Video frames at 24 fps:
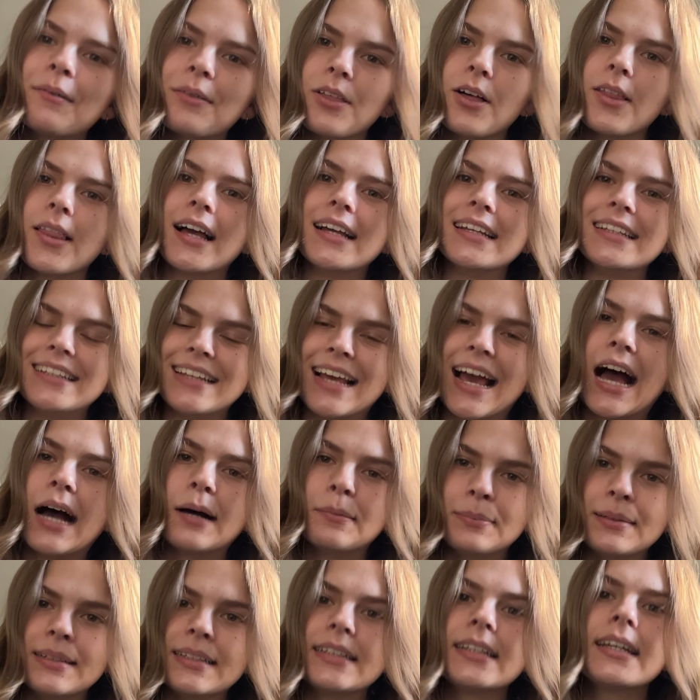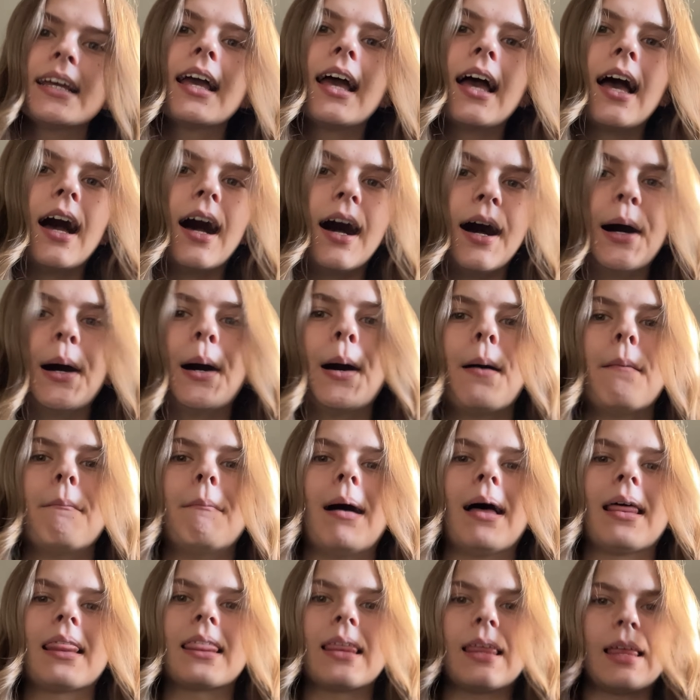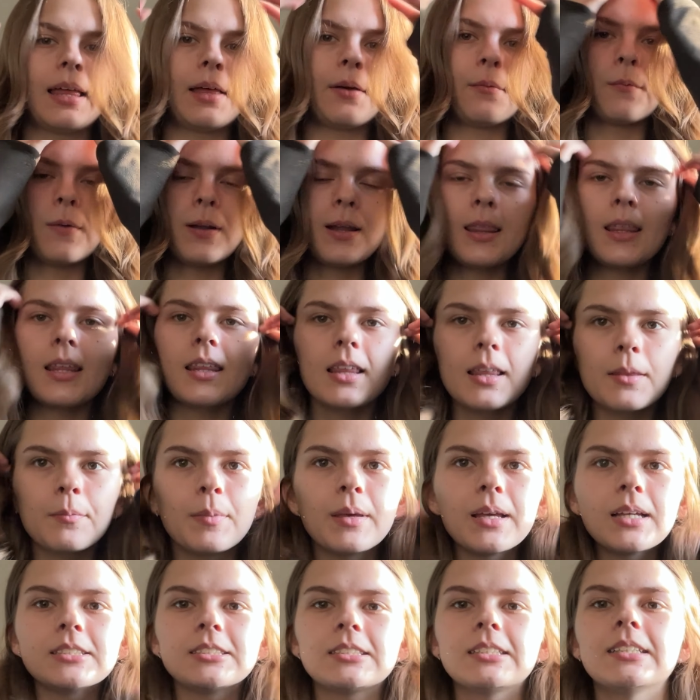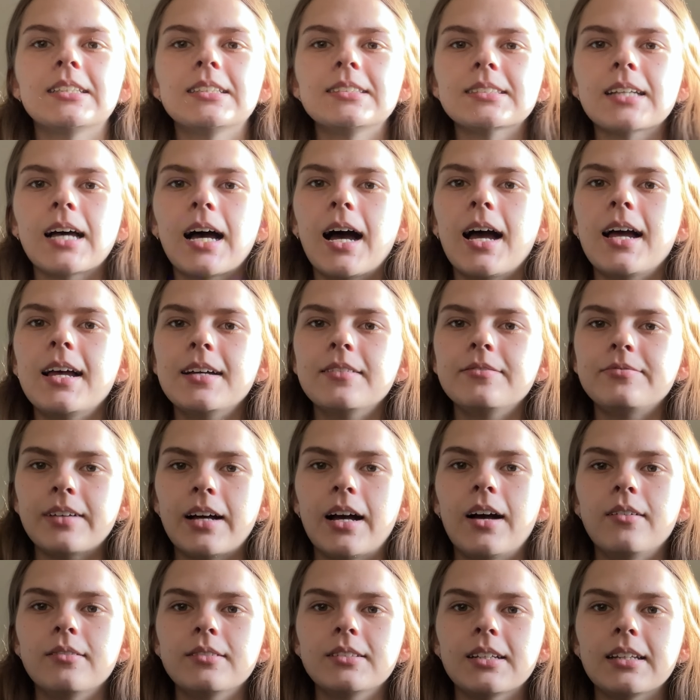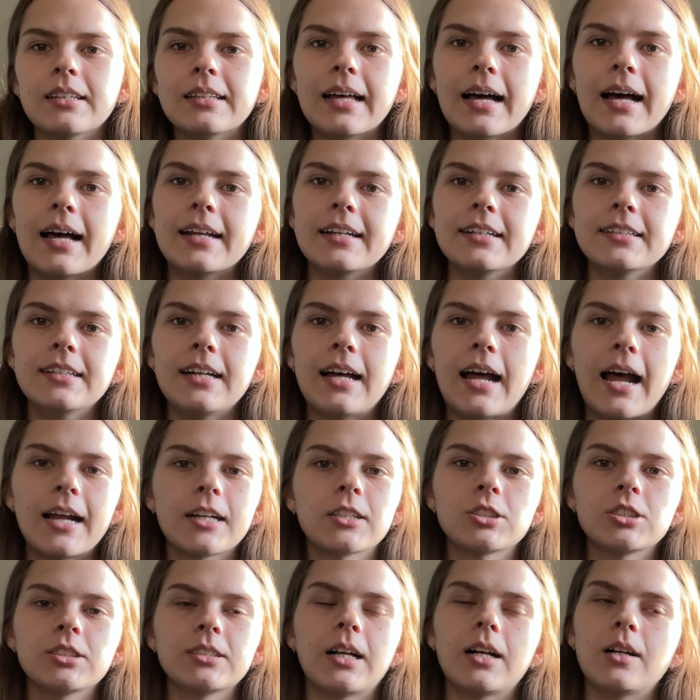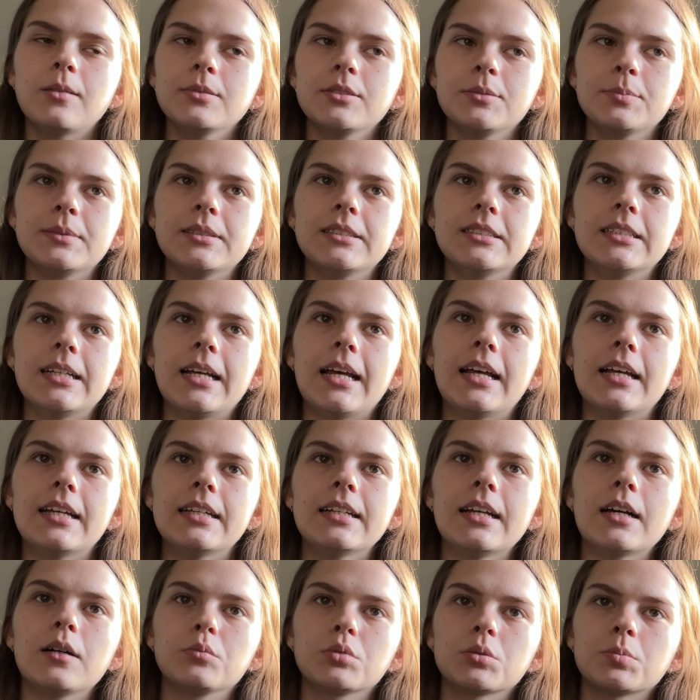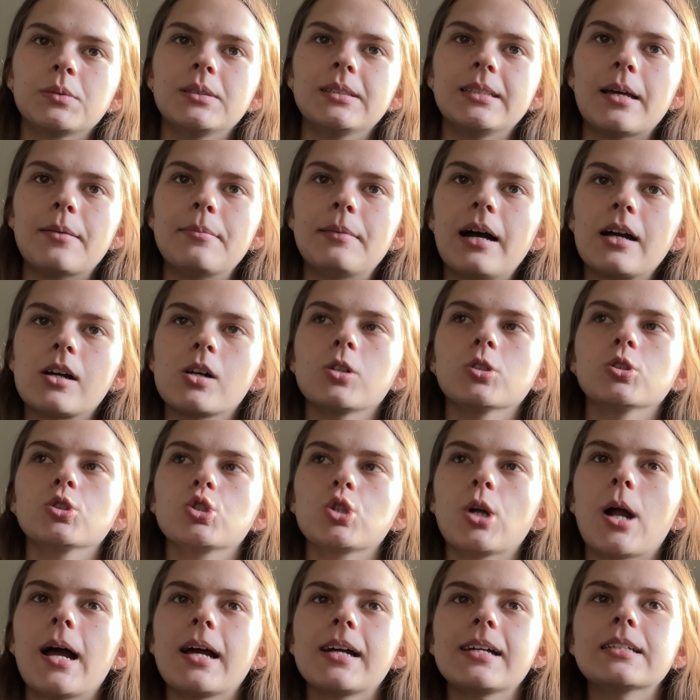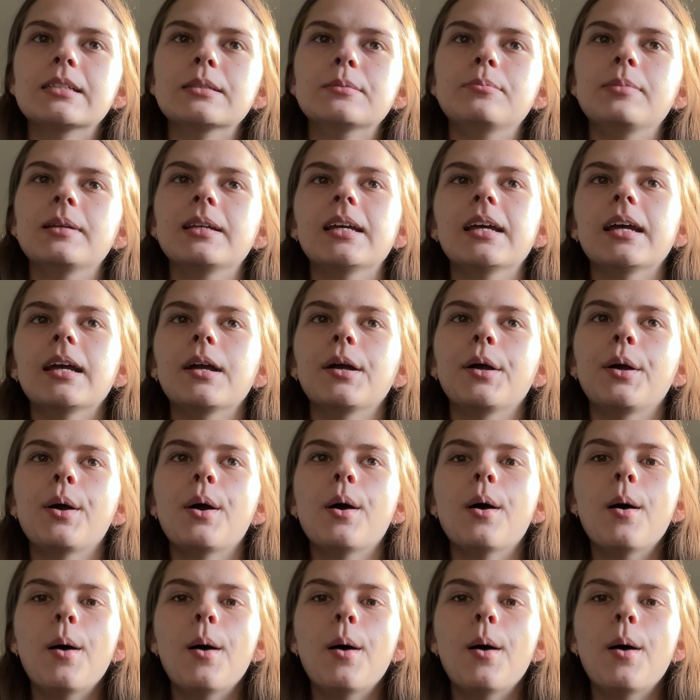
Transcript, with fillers: with all that yapping, um, the one of the biggest things I have found that actually helps me and helps me get back on track to being